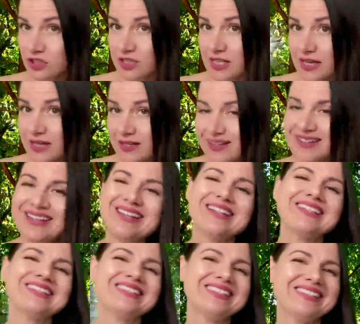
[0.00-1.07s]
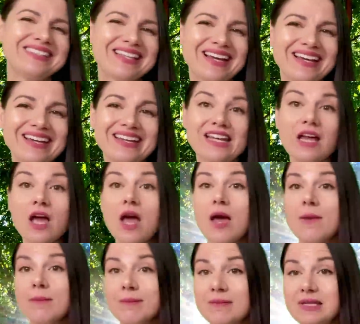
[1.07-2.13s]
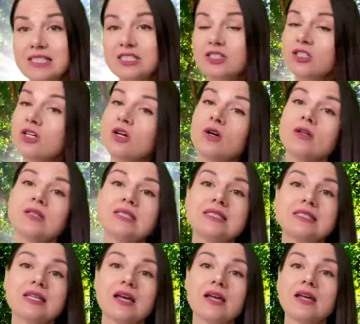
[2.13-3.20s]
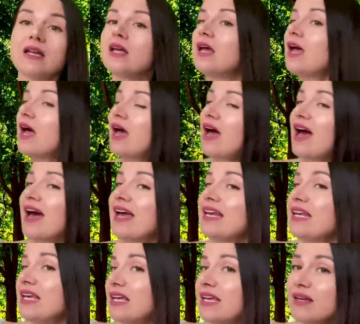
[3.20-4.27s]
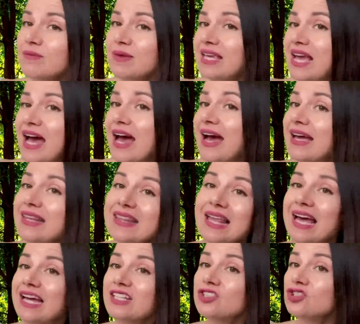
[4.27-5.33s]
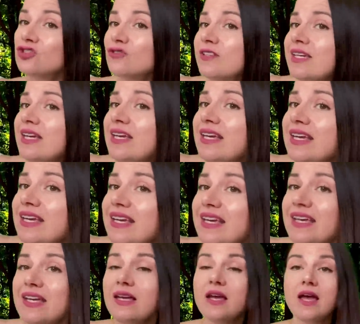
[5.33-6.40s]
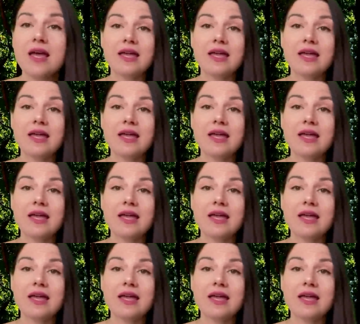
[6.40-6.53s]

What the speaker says: Sun, Sun, Mr. Golden Sun, hiding behind that tree.